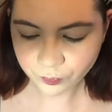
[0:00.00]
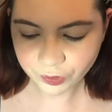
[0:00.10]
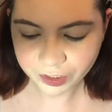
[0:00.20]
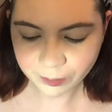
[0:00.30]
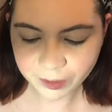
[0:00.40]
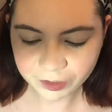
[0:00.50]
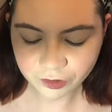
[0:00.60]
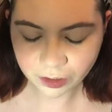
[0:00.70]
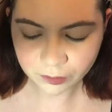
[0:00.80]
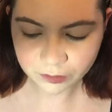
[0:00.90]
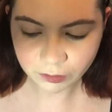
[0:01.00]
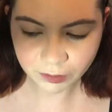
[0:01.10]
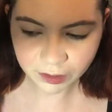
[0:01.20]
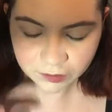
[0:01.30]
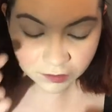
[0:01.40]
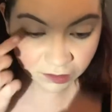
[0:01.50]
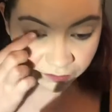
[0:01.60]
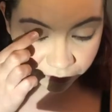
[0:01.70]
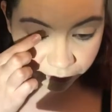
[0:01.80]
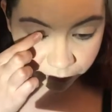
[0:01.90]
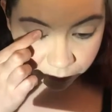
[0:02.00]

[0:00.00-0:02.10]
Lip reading: where my job was going and stuff.